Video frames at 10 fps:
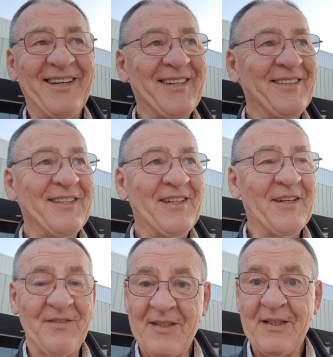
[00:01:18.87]
And then
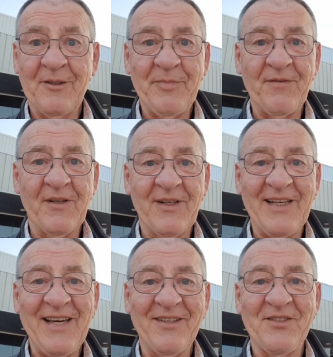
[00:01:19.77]
after that, I'll be
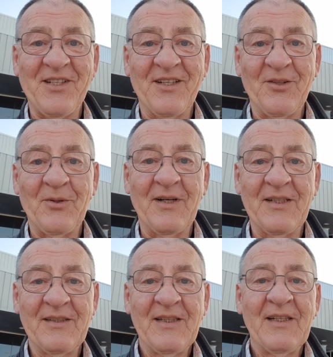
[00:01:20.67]
flying out.
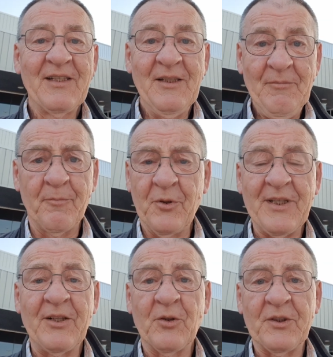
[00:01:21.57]
So I'll
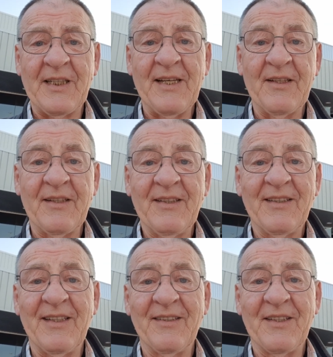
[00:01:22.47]
put that all together
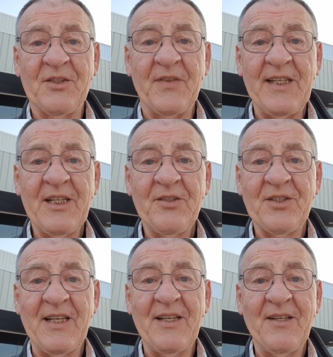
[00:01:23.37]
in this video,
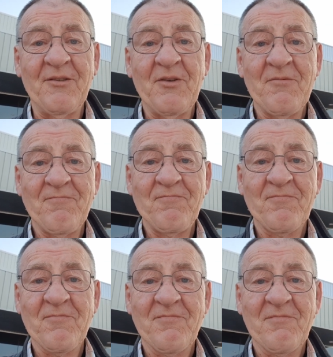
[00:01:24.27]
and
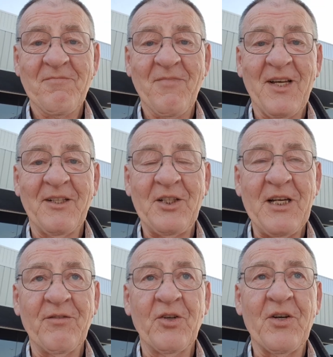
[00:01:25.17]

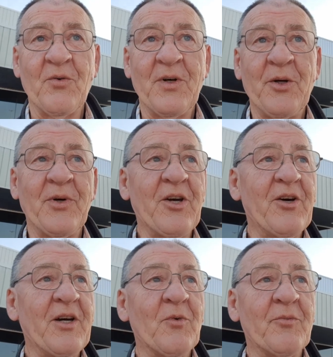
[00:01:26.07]
let's have a look at where we're
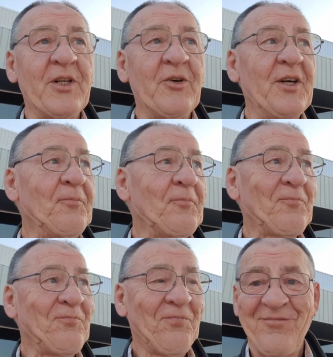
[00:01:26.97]
going, what we're doing.
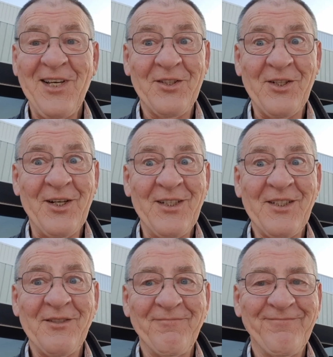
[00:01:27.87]
Thanks,
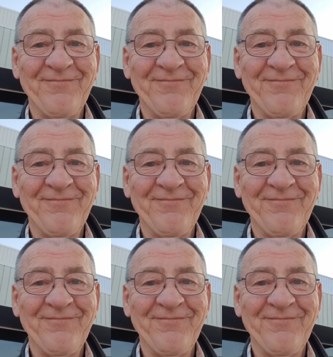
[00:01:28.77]
guys.